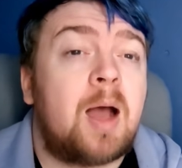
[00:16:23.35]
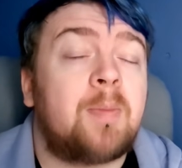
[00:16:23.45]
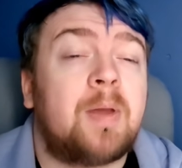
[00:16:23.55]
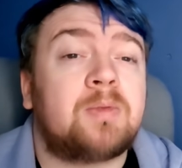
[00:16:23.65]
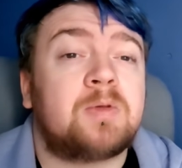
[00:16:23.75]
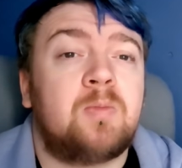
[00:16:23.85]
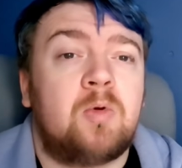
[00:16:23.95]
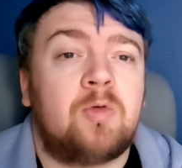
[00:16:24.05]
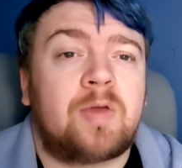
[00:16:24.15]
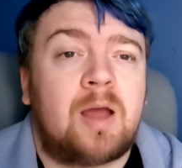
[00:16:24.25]
and be able to
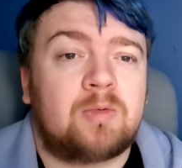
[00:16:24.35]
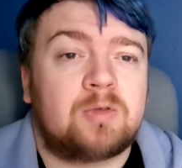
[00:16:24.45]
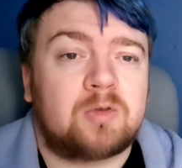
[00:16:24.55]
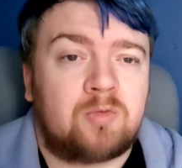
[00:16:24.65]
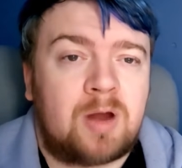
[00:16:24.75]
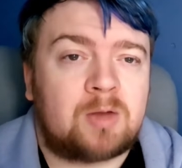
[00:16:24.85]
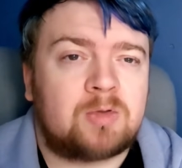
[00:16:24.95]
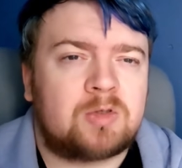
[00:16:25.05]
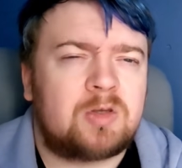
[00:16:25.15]
move counters around.